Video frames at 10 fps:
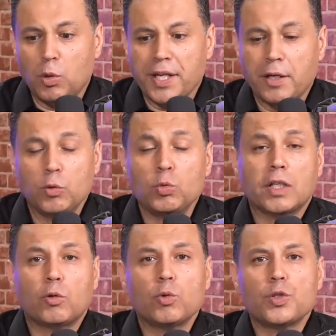And you
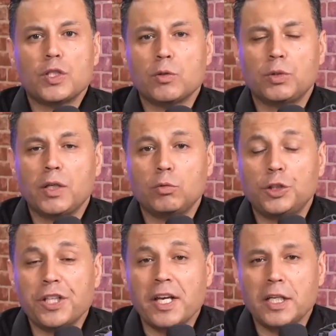ask yourself,
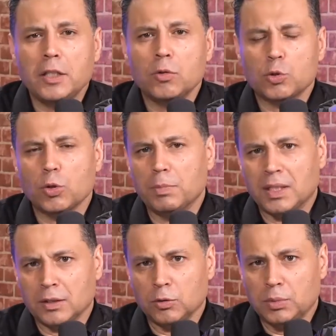why can
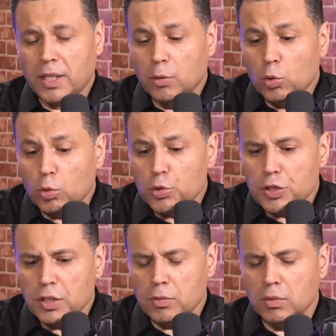I never
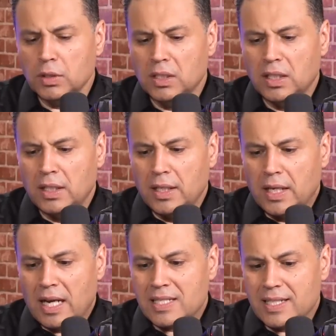have some
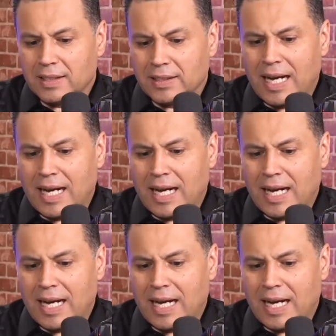savings?